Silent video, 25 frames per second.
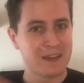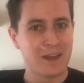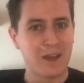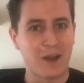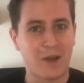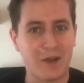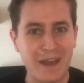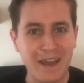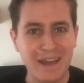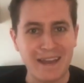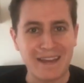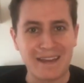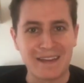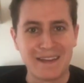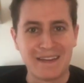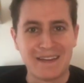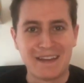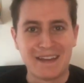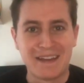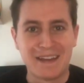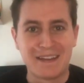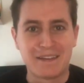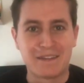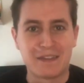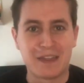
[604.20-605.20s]
Okay,
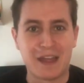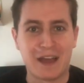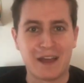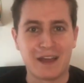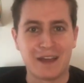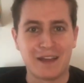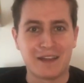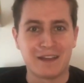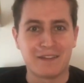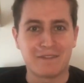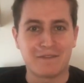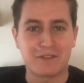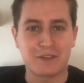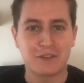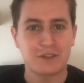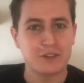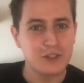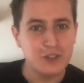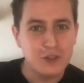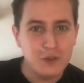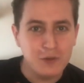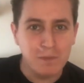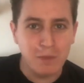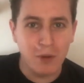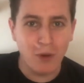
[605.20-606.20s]
first
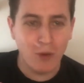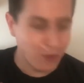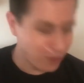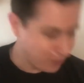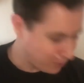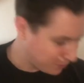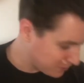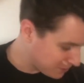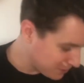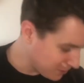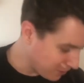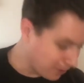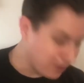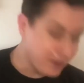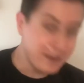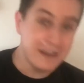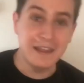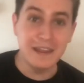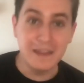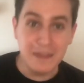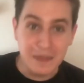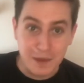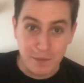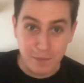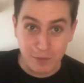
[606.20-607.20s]
2 pours are
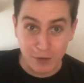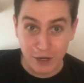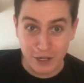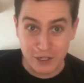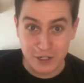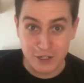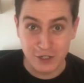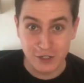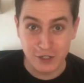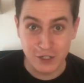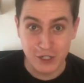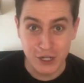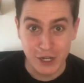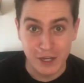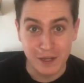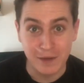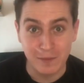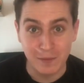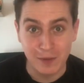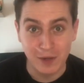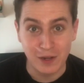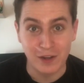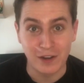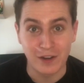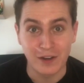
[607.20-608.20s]
in the pressure
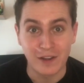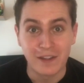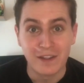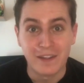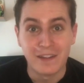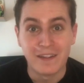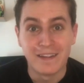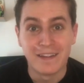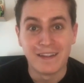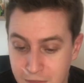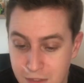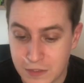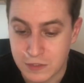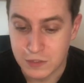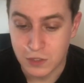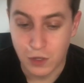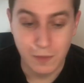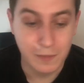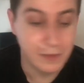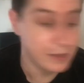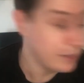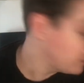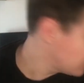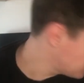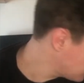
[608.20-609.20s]
chamber. So
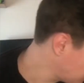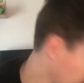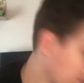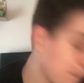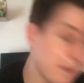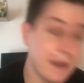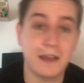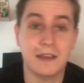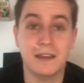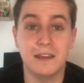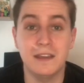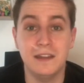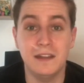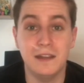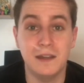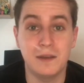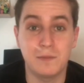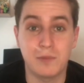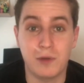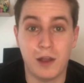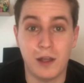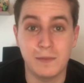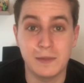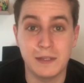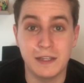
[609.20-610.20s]
I'm gonna check back in
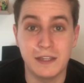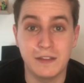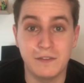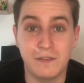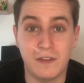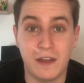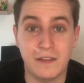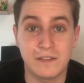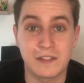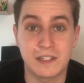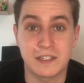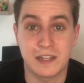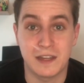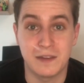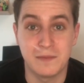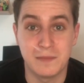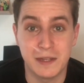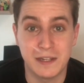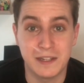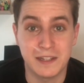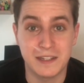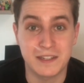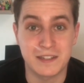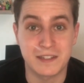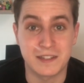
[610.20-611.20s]
probably 5 to 10
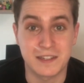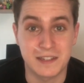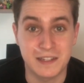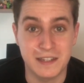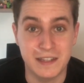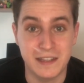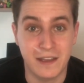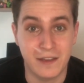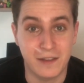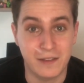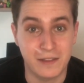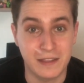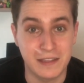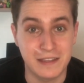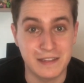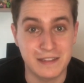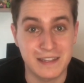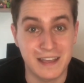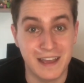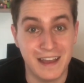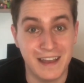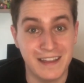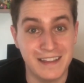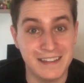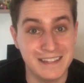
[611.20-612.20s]
minutes to see how these
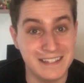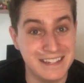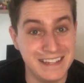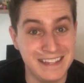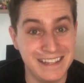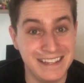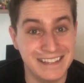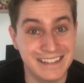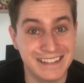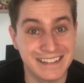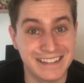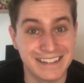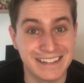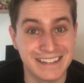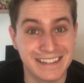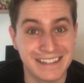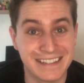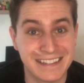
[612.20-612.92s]
guys did.